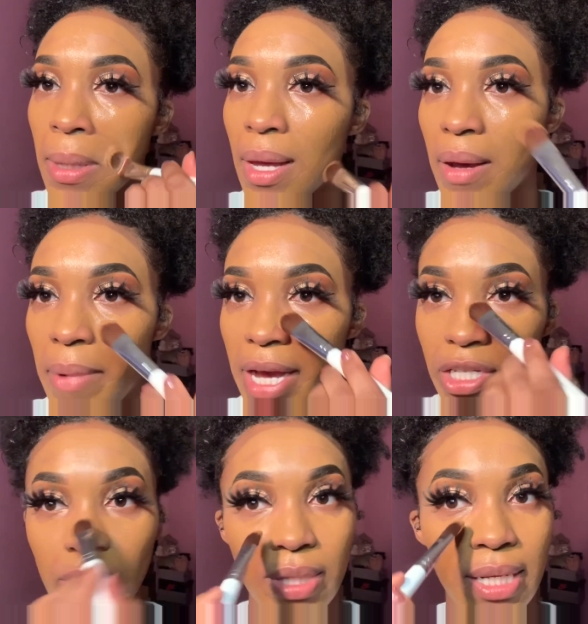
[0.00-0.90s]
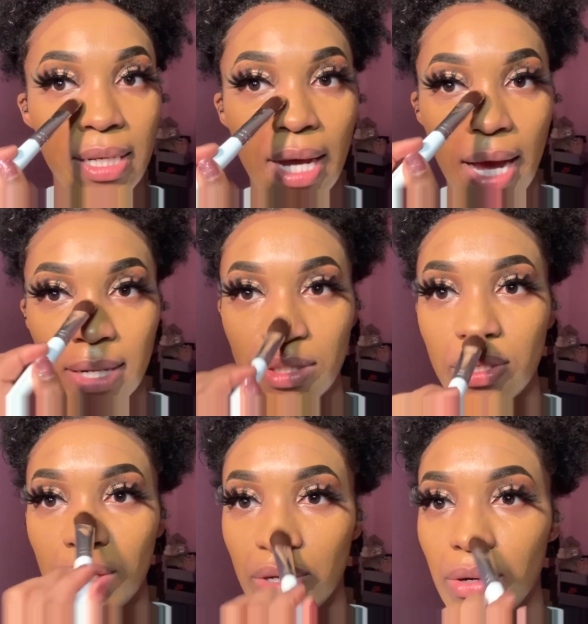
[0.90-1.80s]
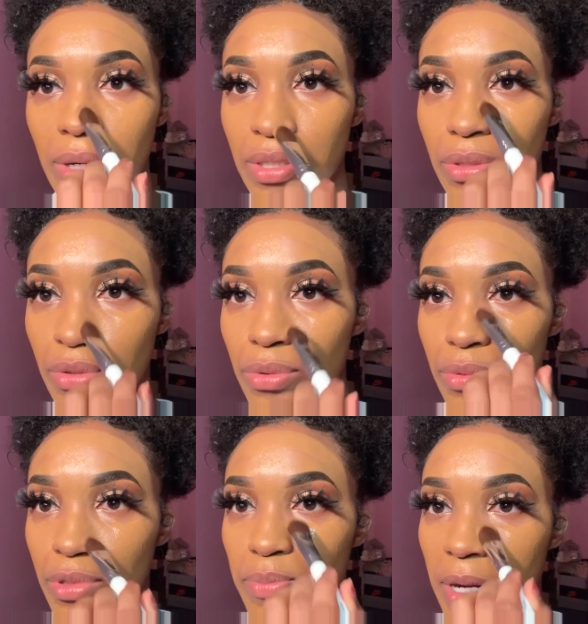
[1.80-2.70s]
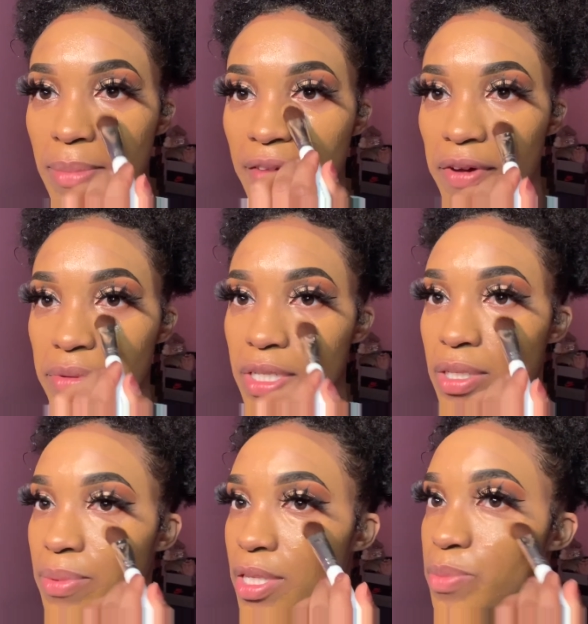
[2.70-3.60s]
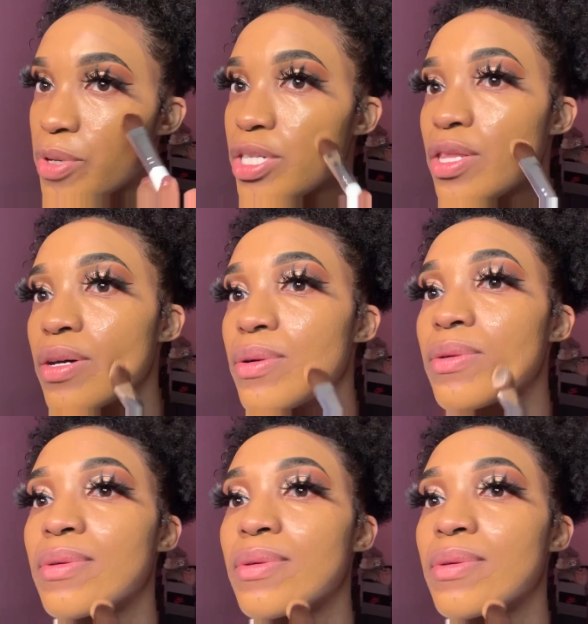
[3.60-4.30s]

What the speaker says: I'm actually not going to spread my foundation with this brush though.